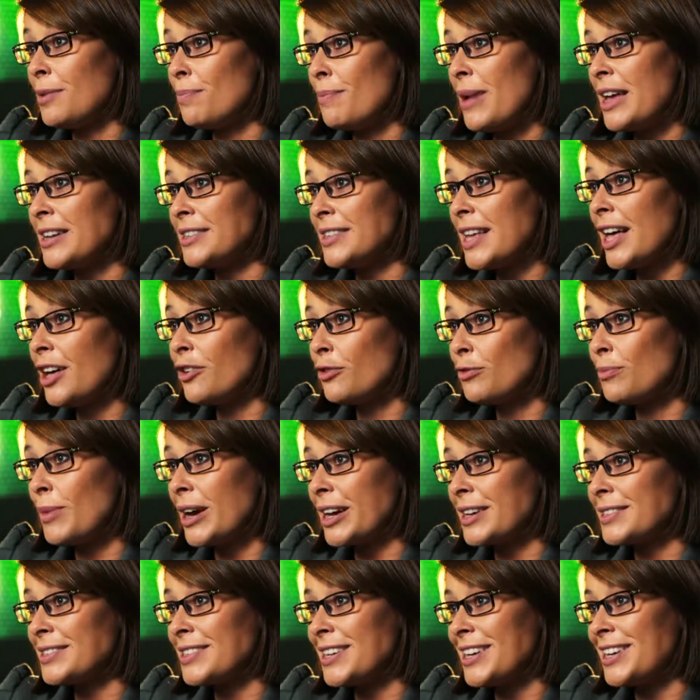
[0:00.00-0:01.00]
in Men's Health
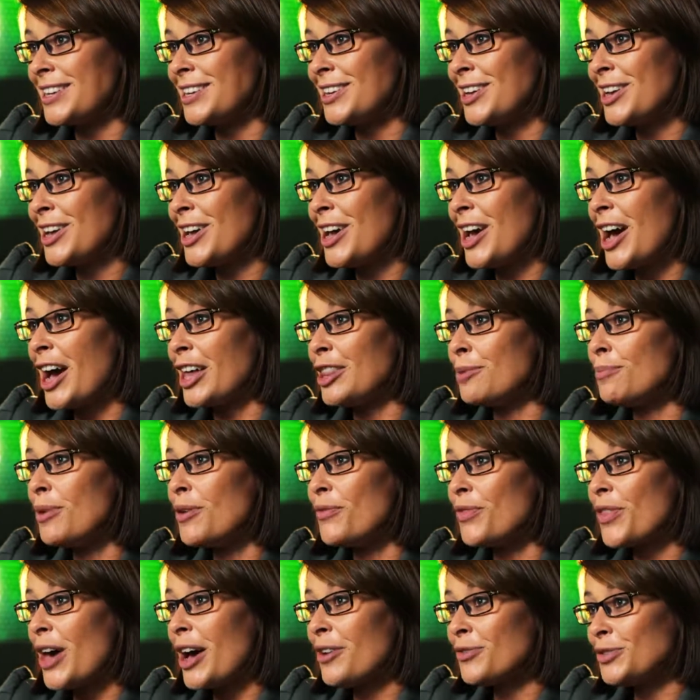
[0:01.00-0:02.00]
magazine, and the
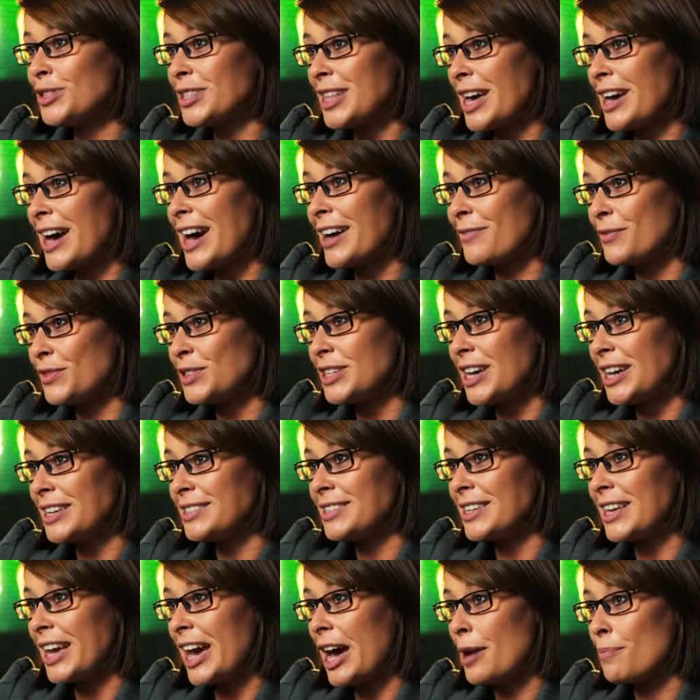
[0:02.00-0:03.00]
month after that
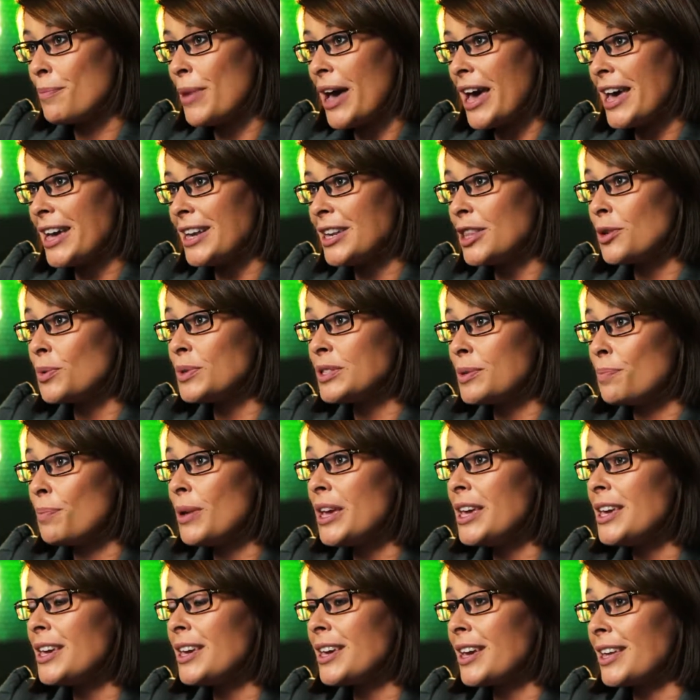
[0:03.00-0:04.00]
advertising campaign there was a
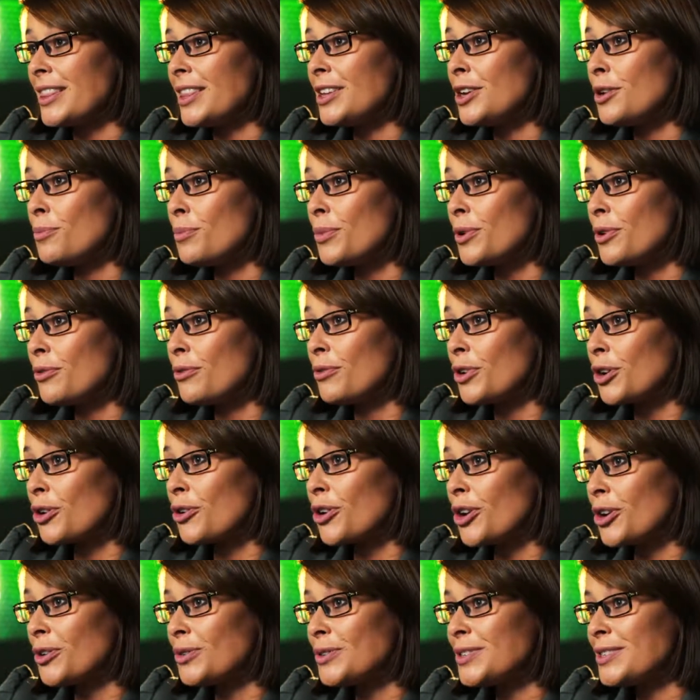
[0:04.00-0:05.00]
peak in the number of
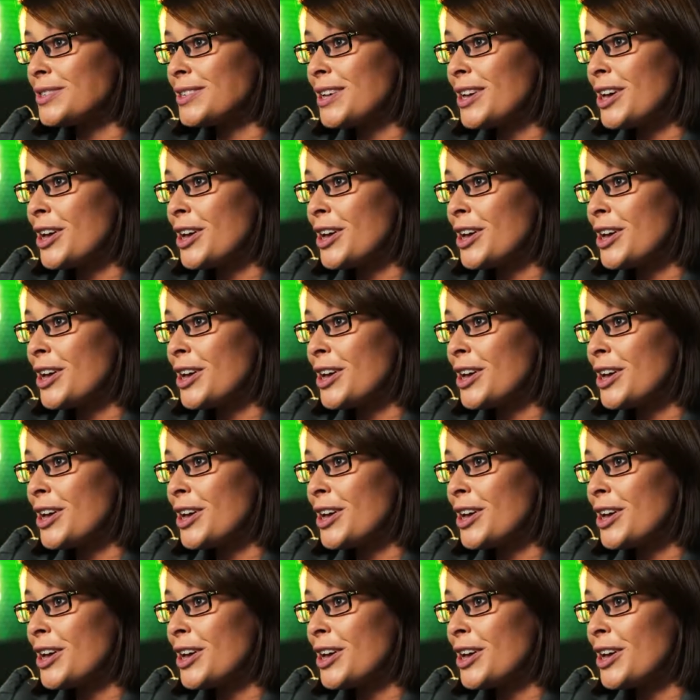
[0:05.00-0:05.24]
recruits.